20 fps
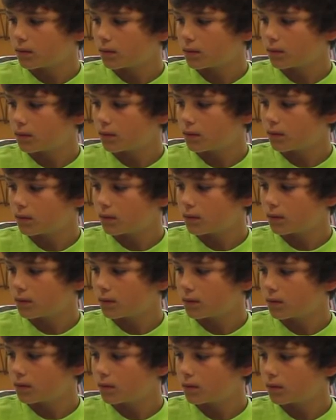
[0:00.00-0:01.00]

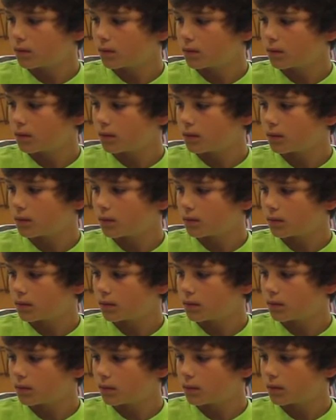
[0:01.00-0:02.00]

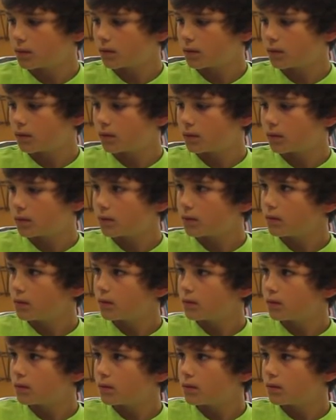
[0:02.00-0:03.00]

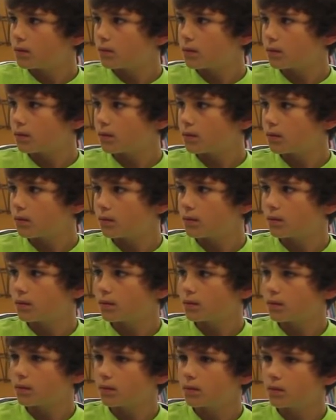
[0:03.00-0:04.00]

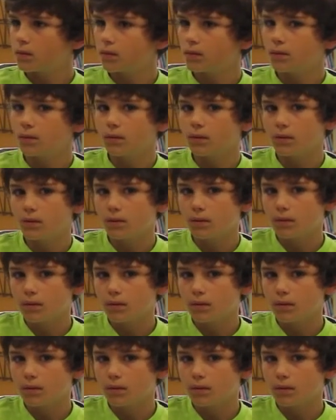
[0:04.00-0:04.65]
[no speech]